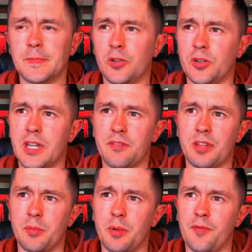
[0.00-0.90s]
Given
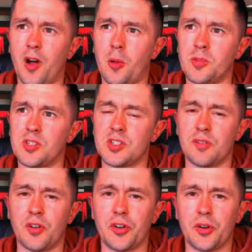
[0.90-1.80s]
the performances of
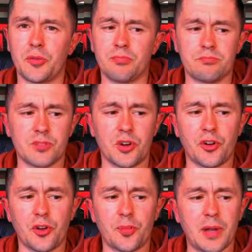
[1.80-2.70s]
certain
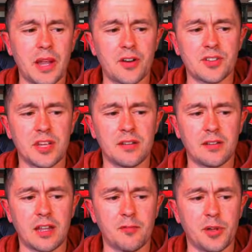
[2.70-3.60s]
other players that
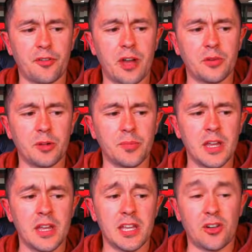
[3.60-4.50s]
have been around him.
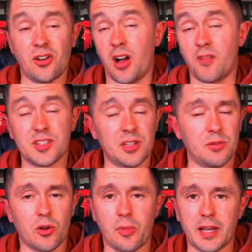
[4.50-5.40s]
Obviously we
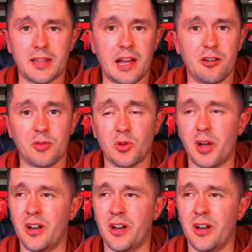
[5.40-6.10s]
go back to Harry Maguire.